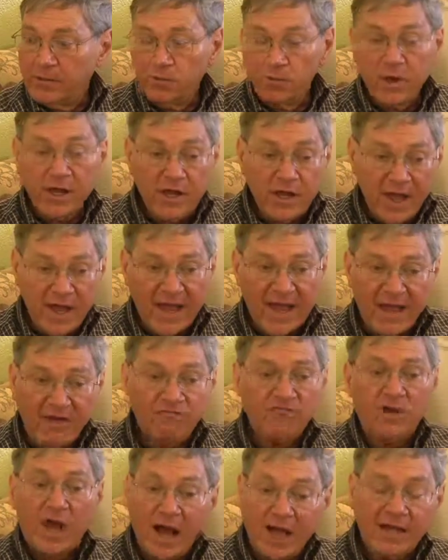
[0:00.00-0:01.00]
We
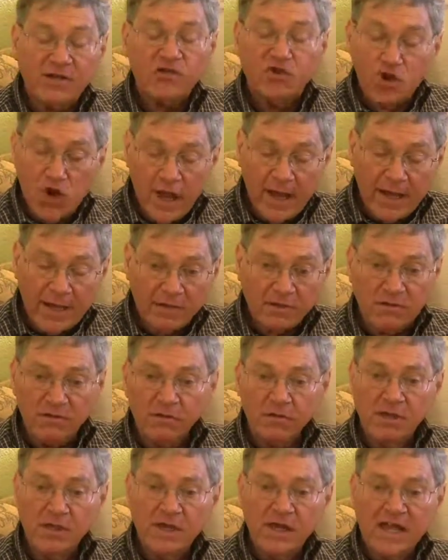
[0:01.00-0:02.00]
have not yet
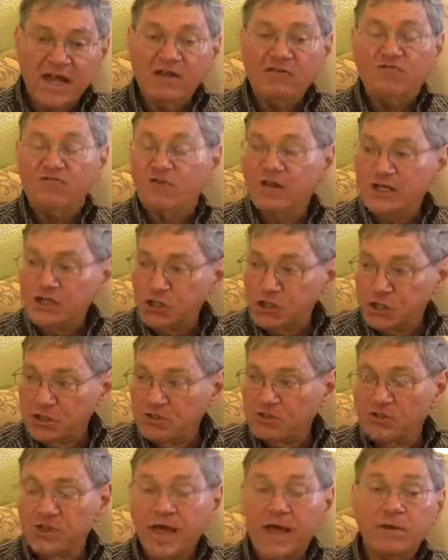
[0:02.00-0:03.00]

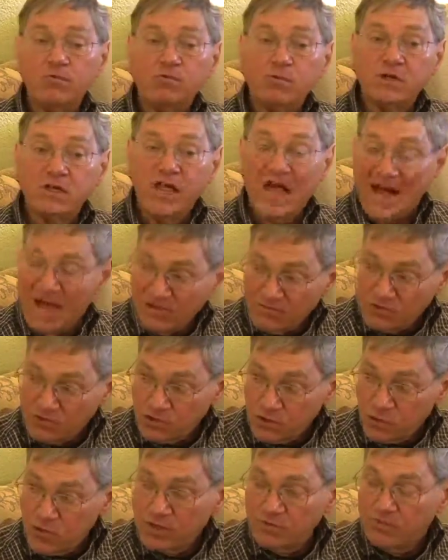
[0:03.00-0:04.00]
envisioned and will have
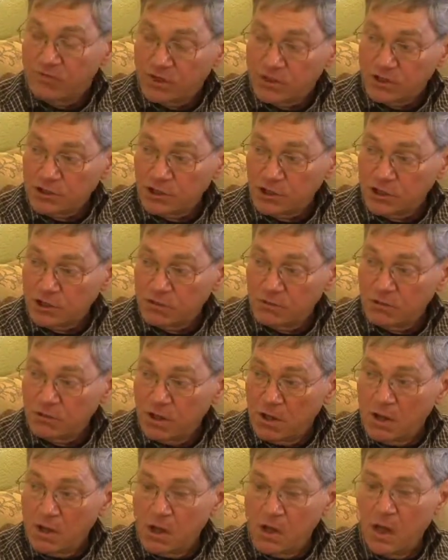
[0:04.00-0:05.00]
to envision
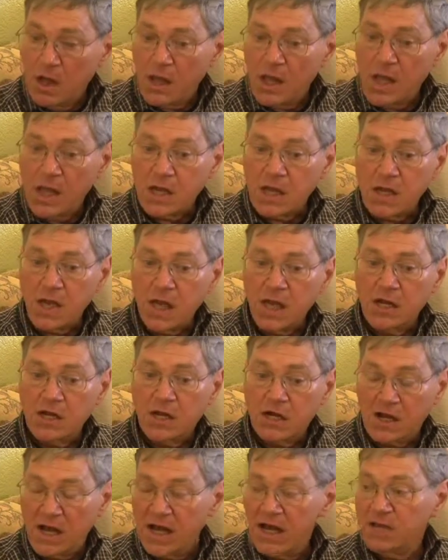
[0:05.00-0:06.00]
an
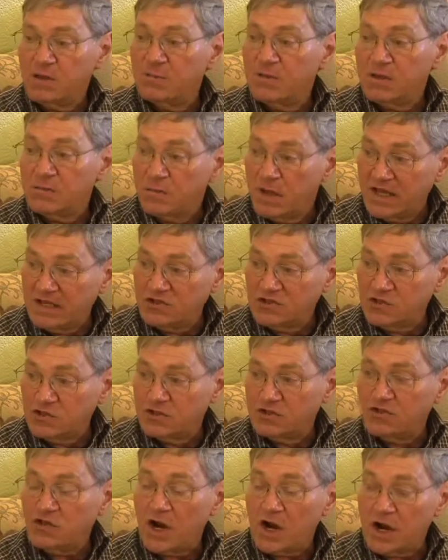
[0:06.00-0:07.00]
economy based
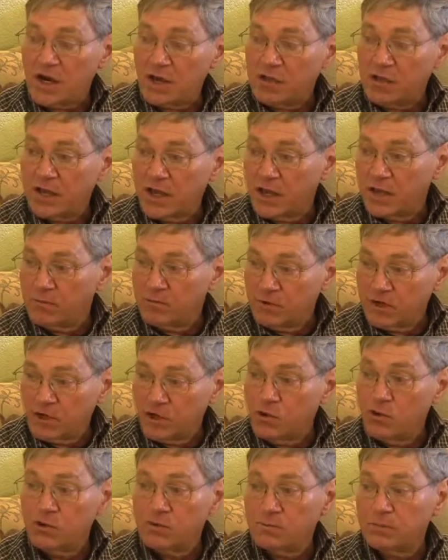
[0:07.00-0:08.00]
entirely on
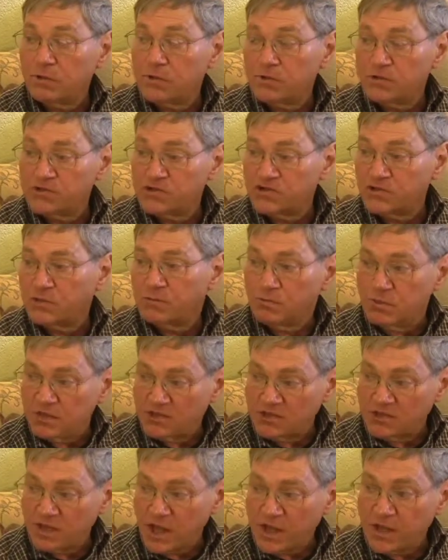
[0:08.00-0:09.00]
renewables and
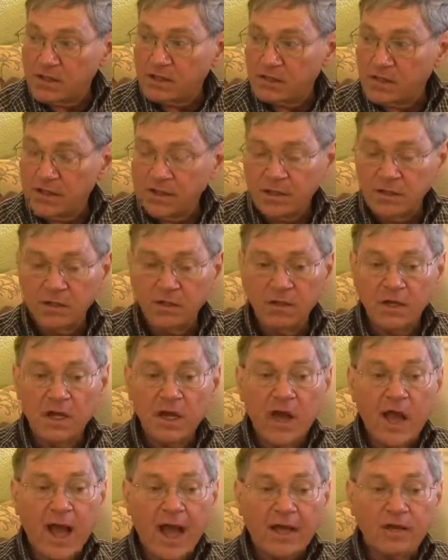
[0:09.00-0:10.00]
recycling
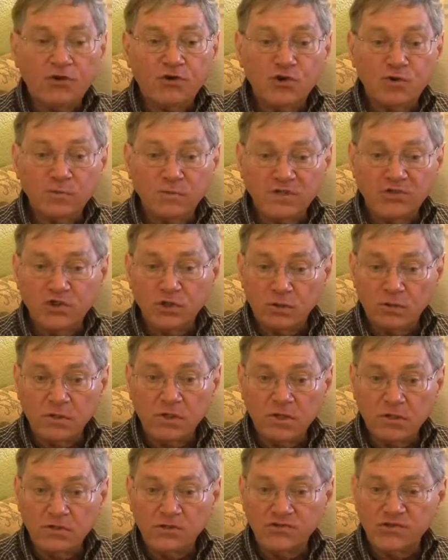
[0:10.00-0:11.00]
and new
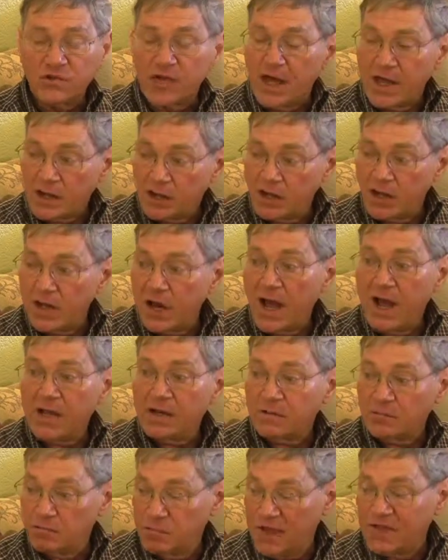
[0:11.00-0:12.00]
materials that are
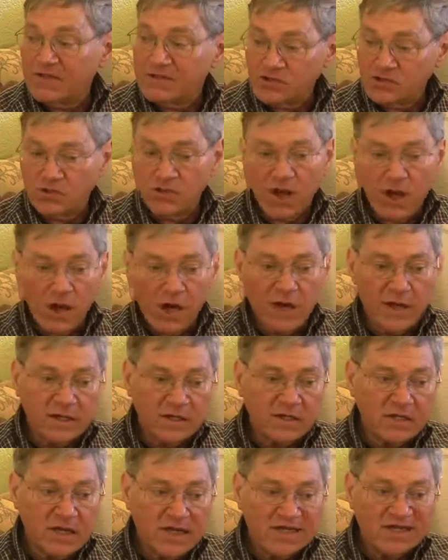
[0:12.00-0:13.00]
not based
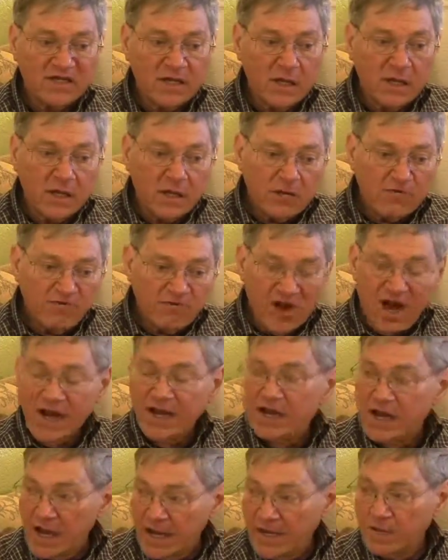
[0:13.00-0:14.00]
on
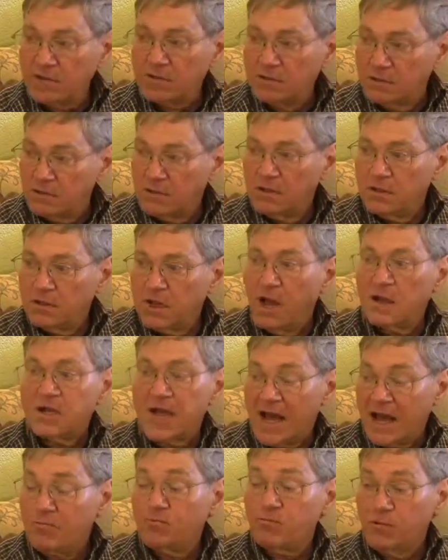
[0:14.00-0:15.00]
finite,
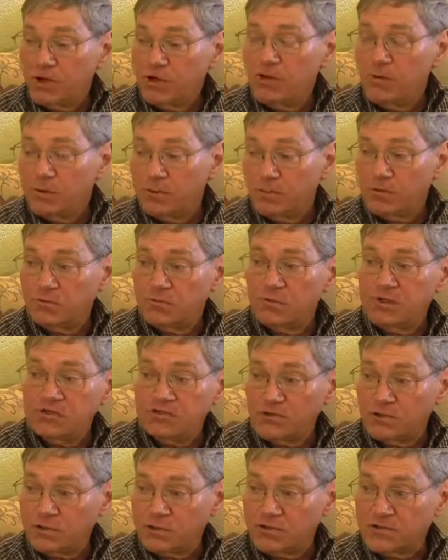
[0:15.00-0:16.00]
non-renewable
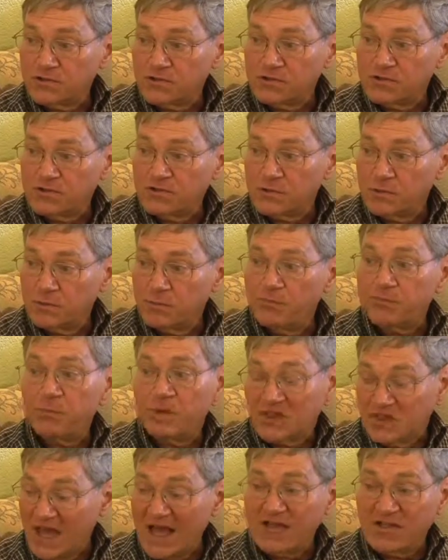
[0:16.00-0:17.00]
resources.
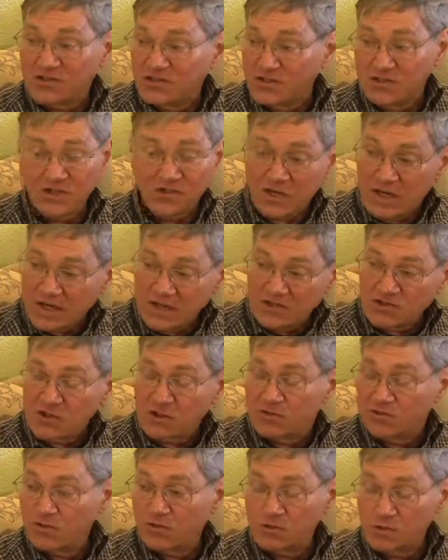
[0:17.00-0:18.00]
But that is the
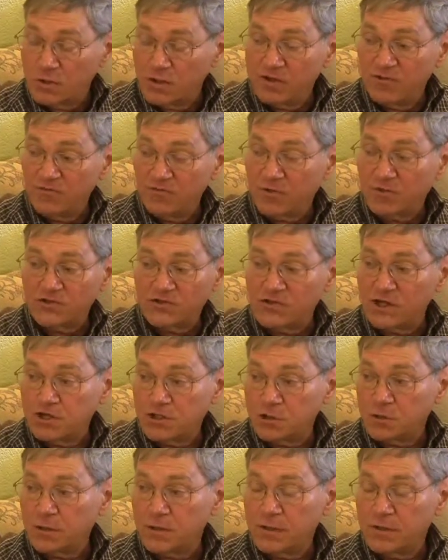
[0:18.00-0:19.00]
task of the 21st
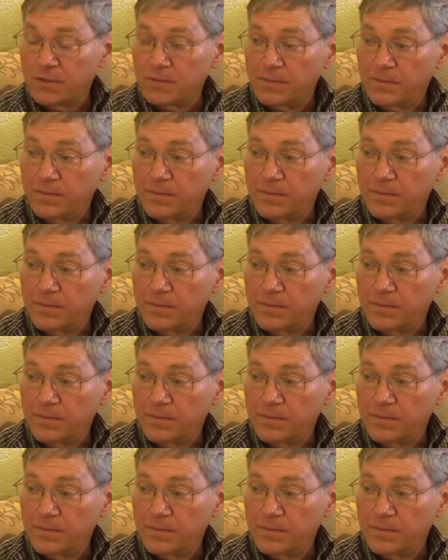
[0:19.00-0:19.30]
century.